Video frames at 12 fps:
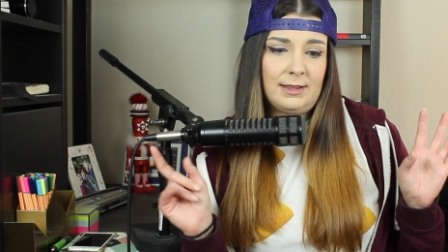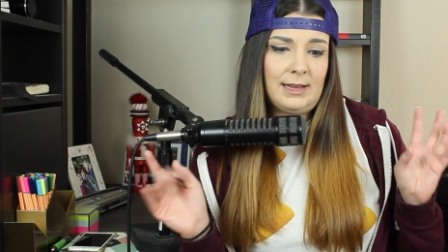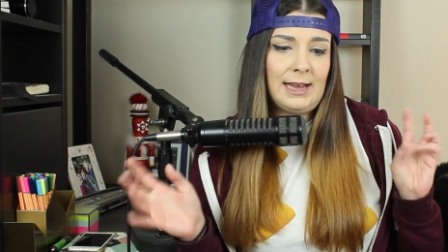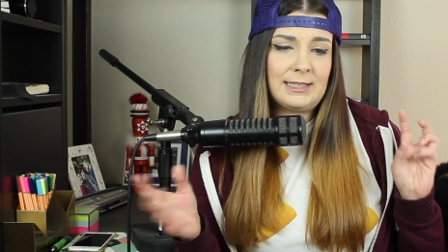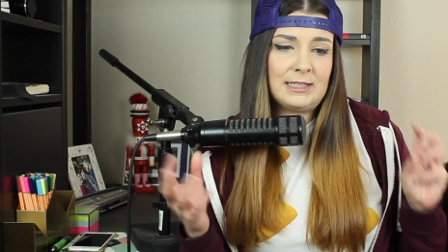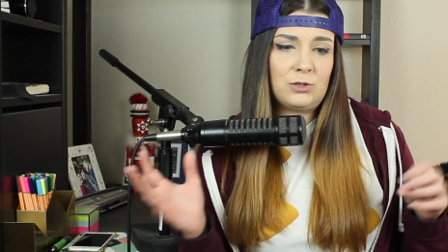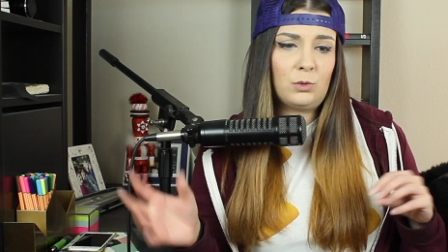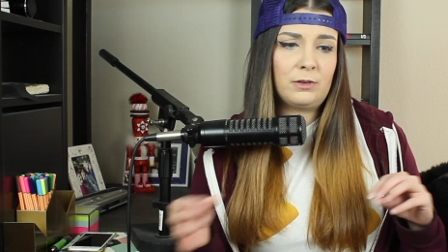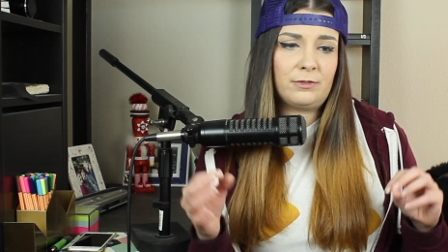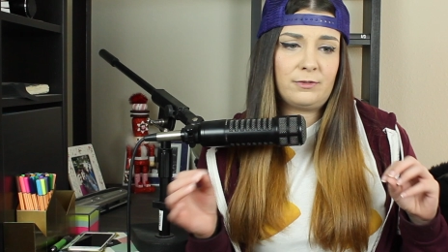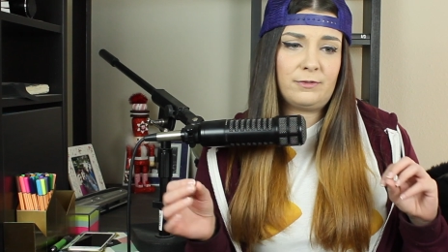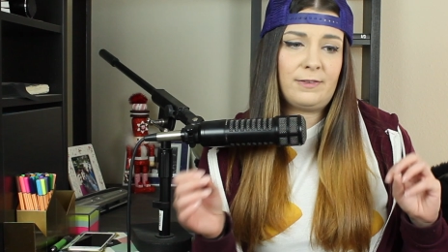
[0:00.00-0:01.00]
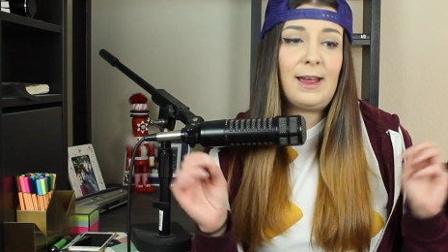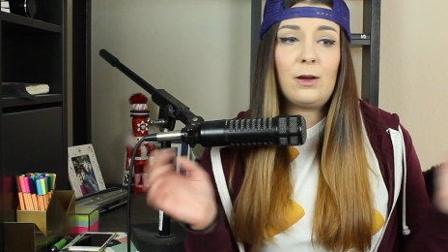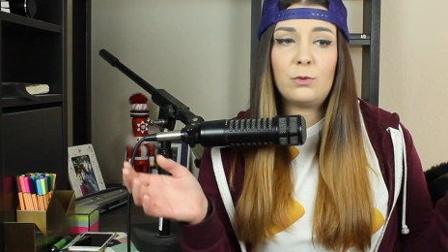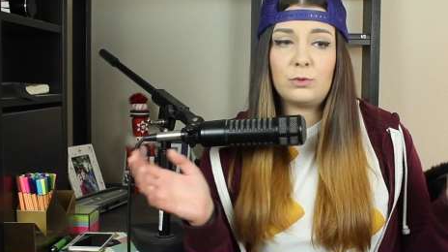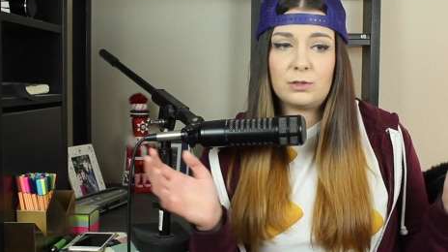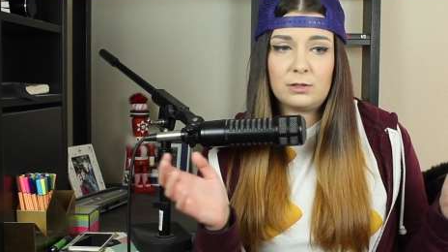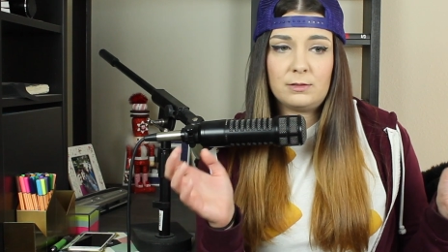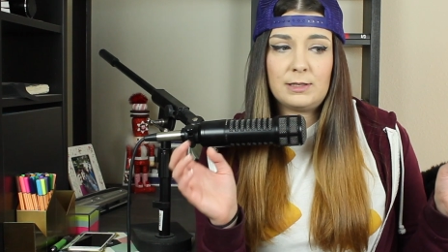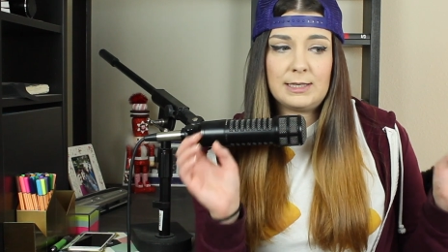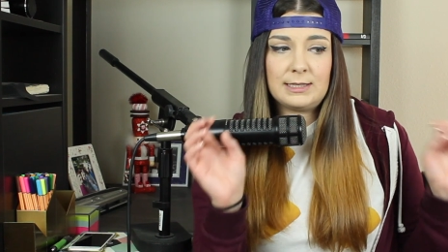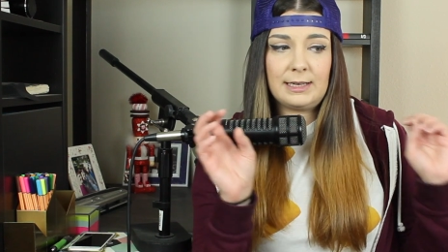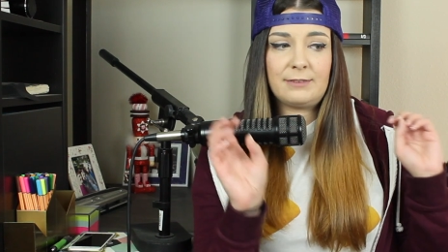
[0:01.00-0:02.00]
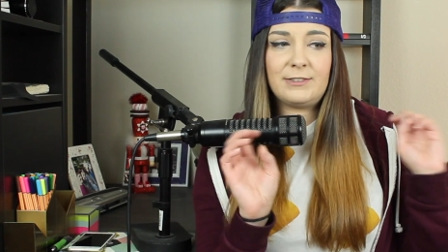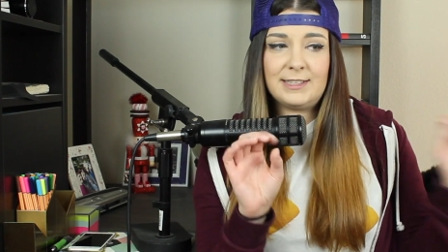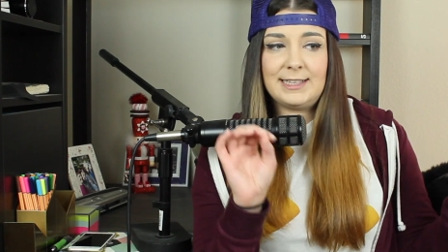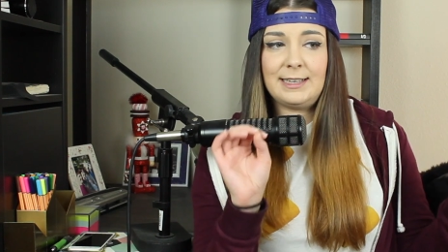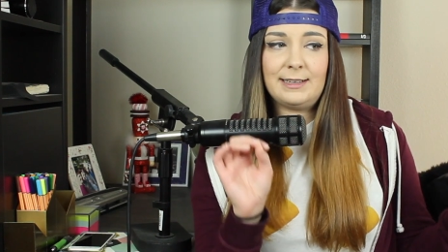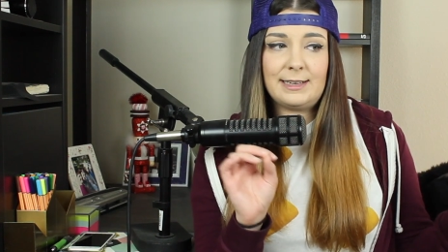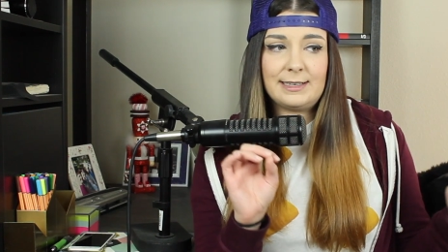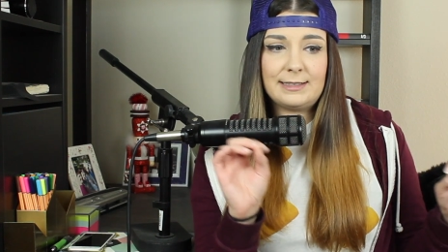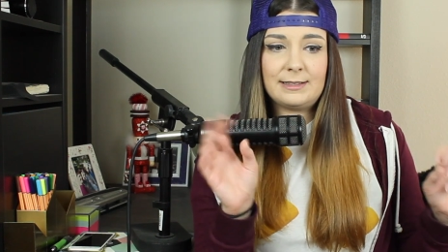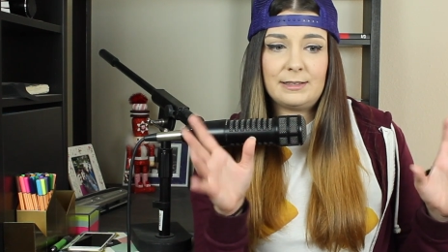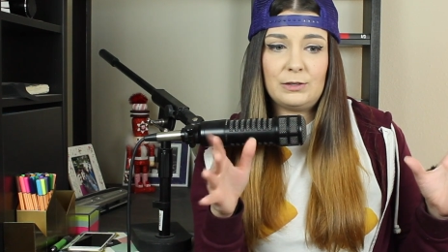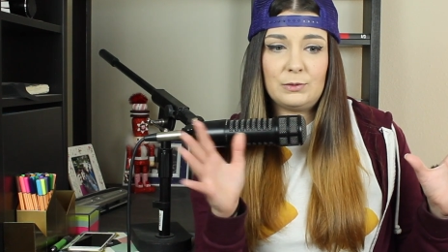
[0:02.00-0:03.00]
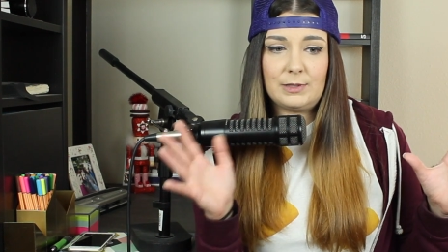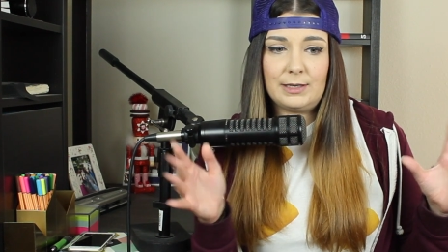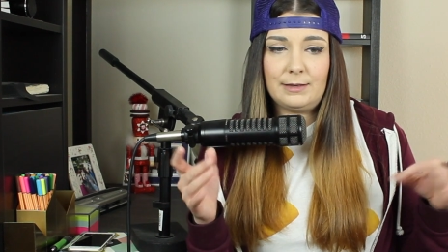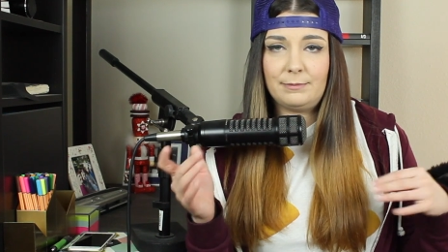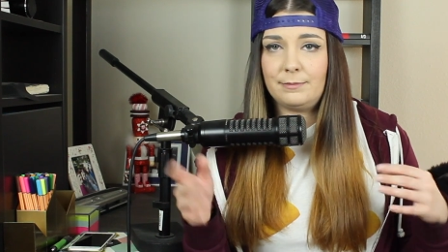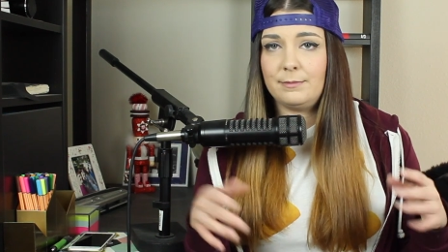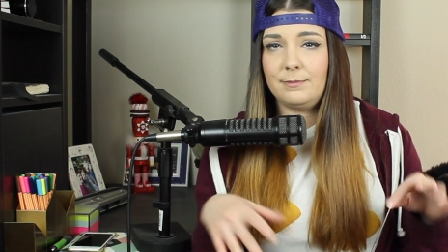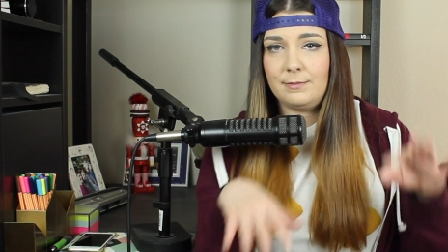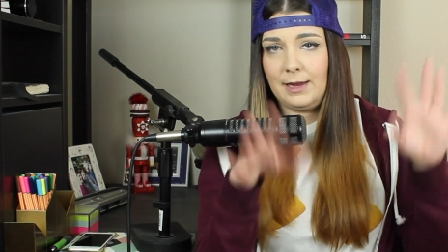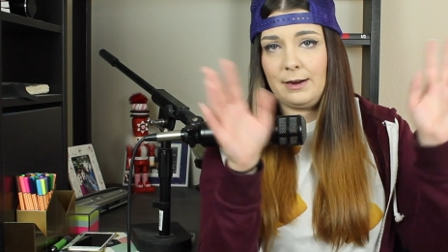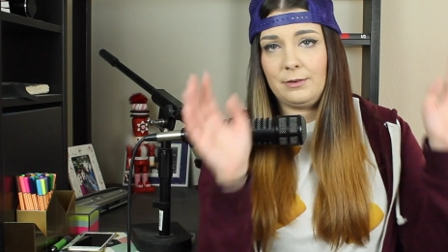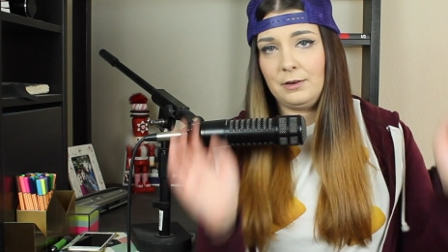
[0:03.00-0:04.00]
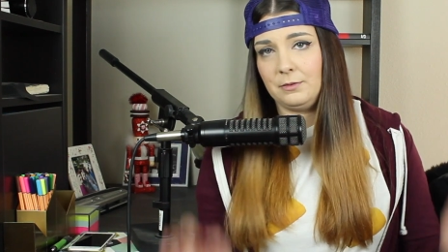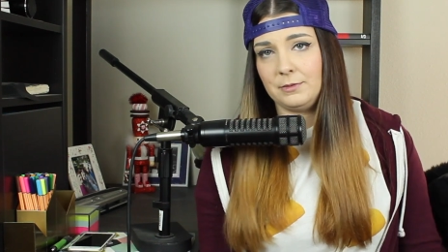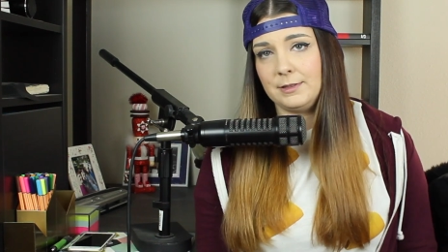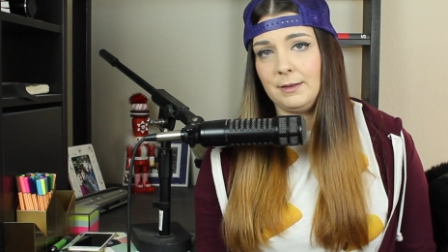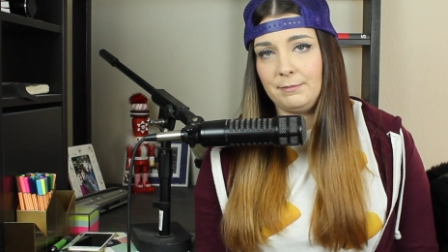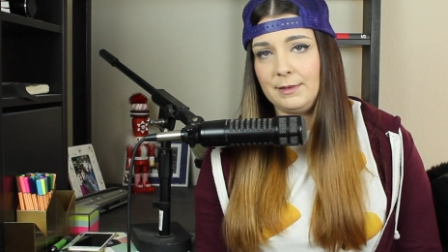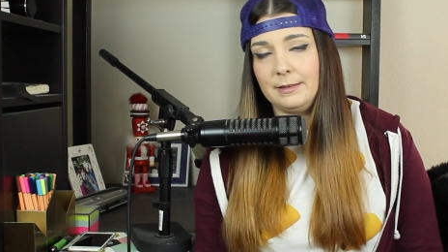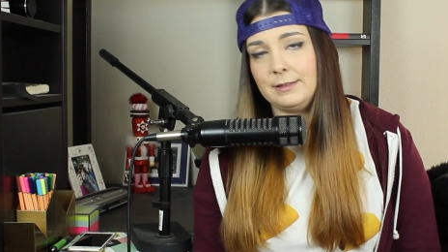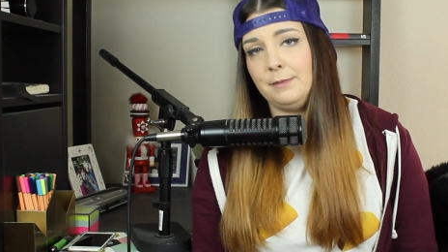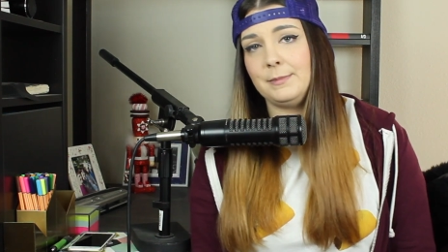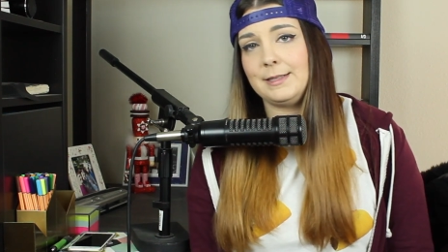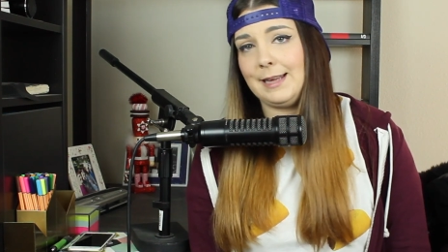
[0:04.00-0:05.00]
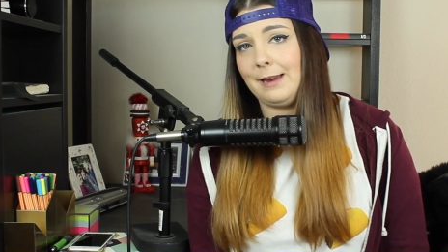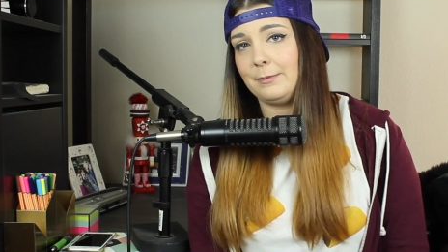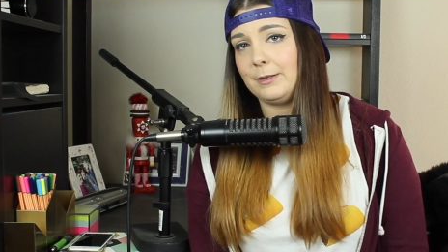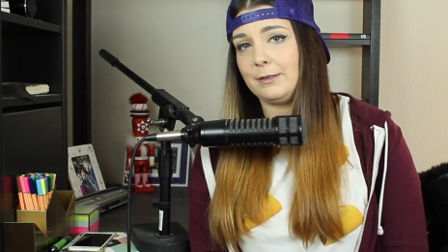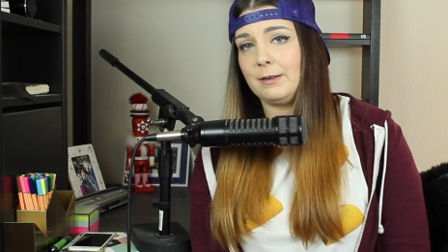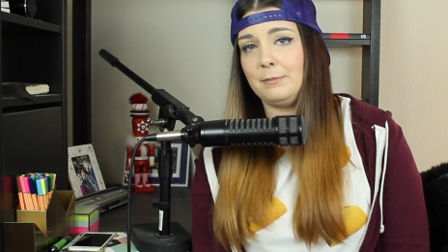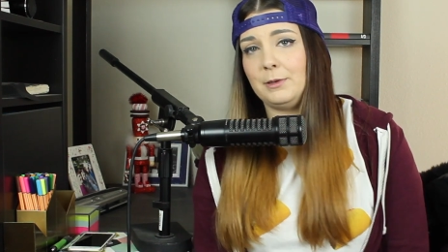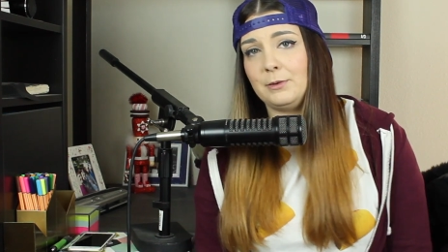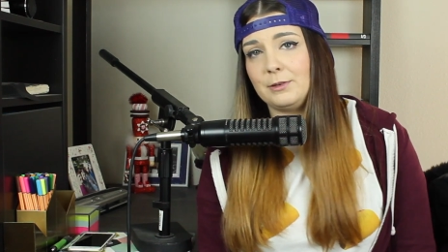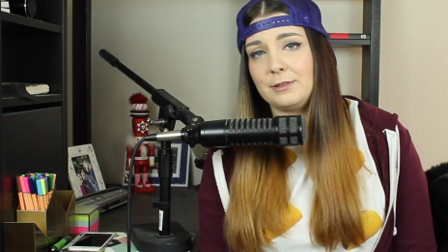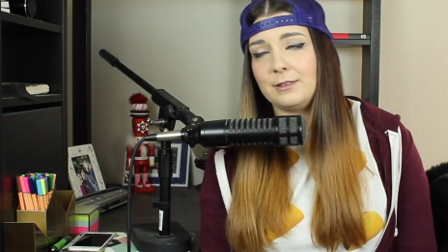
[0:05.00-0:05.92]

has sort of found these like facilities using, I don't know, some cyber computer